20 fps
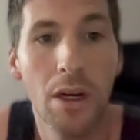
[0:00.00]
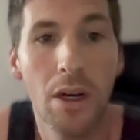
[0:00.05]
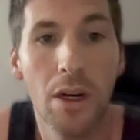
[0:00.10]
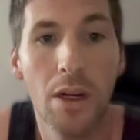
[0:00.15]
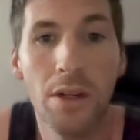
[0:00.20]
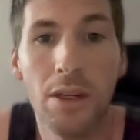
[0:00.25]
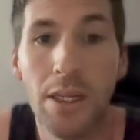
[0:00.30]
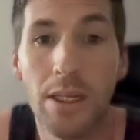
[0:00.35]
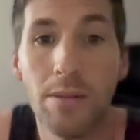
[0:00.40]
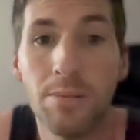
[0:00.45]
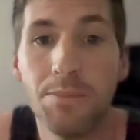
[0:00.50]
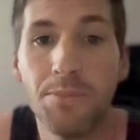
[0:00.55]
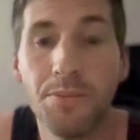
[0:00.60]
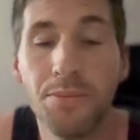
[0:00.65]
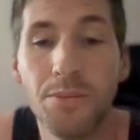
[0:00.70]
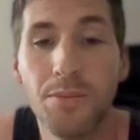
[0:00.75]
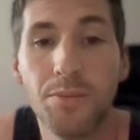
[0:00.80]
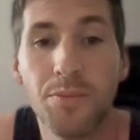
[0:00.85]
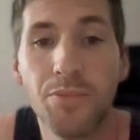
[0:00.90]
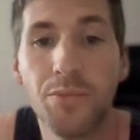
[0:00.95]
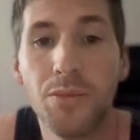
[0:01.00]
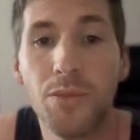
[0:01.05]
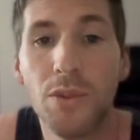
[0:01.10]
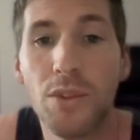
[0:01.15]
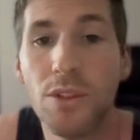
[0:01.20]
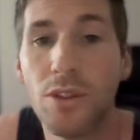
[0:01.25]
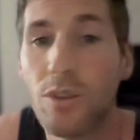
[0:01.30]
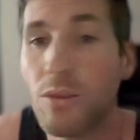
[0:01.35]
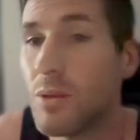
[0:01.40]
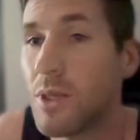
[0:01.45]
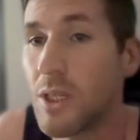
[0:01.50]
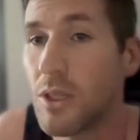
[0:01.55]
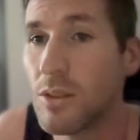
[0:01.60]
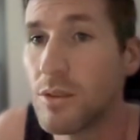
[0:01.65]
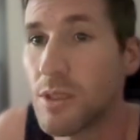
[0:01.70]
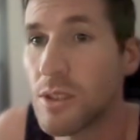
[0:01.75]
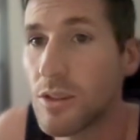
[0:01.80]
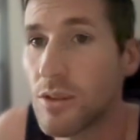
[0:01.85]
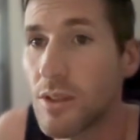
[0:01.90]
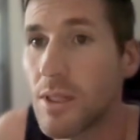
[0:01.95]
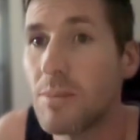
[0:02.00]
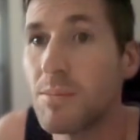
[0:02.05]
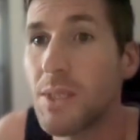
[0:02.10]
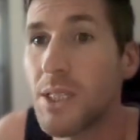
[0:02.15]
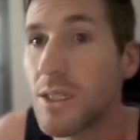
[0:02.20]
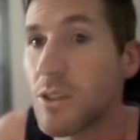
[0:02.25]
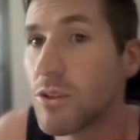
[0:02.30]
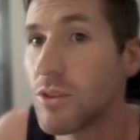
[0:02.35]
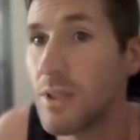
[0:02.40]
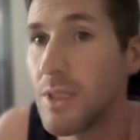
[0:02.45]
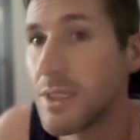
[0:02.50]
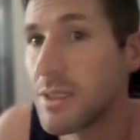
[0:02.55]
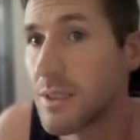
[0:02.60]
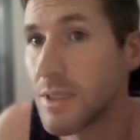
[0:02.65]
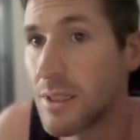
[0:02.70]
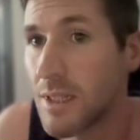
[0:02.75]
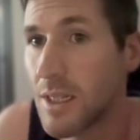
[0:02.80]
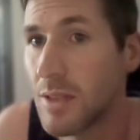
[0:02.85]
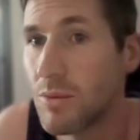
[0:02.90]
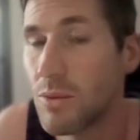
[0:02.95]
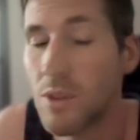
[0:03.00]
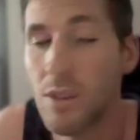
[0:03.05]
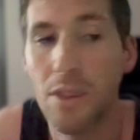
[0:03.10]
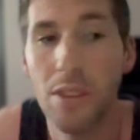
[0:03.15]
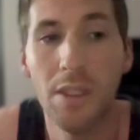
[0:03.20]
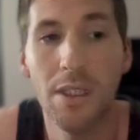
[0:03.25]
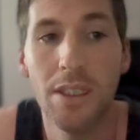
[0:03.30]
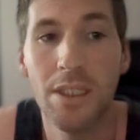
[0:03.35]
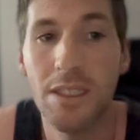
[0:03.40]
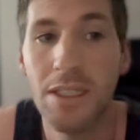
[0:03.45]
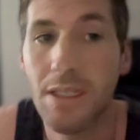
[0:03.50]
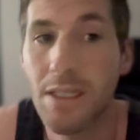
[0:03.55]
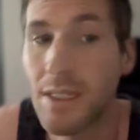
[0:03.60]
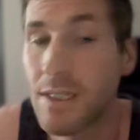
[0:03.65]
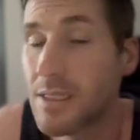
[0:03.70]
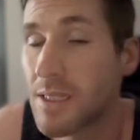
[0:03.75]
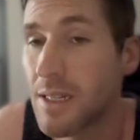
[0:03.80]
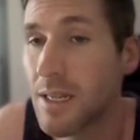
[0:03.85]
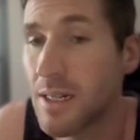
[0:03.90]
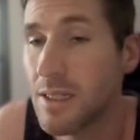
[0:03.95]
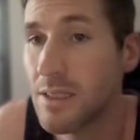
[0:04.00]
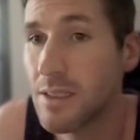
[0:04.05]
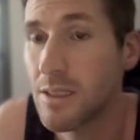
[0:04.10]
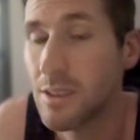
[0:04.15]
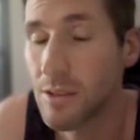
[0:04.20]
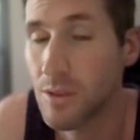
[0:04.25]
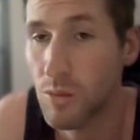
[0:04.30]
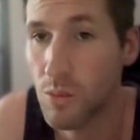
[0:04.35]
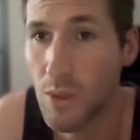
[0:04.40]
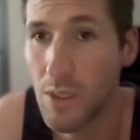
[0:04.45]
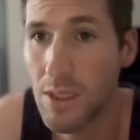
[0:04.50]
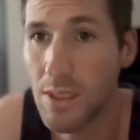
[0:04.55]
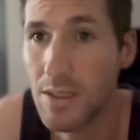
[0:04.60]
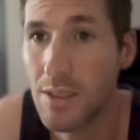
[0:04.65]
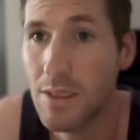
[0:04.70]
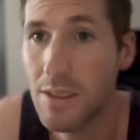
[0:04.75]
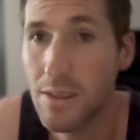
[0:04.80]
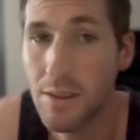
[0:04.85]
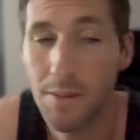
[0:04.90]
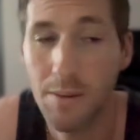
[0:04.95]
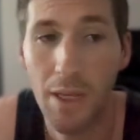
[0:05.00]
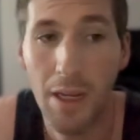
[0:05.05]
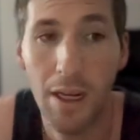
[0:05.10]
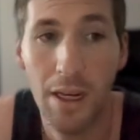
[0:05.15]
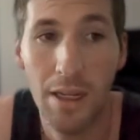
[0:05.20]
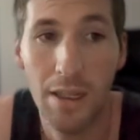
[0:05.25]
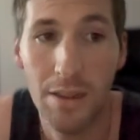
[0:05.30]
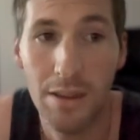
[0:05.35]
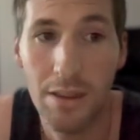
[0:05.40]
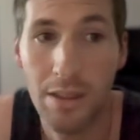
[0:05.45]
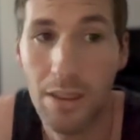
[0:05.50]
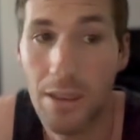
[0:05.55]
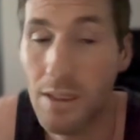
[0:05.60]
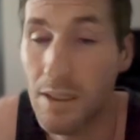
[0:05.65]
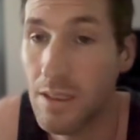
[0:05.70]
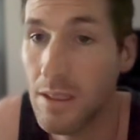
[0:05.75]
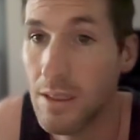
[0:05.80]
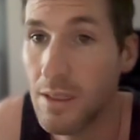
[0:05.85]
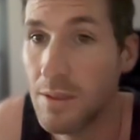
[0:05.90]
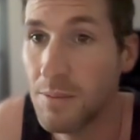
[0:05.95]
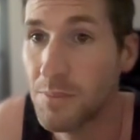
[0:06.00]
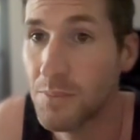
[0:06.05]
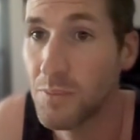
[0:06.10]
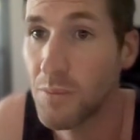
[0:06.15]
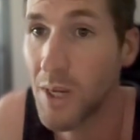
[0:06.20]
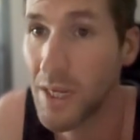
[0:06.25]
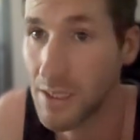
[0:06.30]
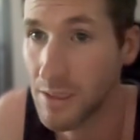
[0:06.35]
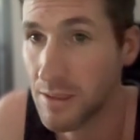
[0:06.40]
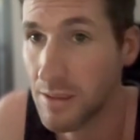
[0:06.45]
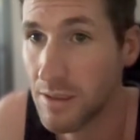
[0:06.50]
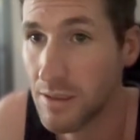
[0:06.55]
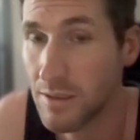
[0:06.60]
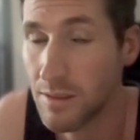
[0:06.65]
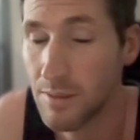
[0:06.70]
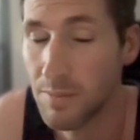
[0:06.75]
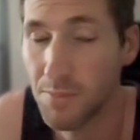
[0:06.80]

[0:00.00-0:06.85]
Okay, so we load the script, it creates a network, it initializes the weights and the biases.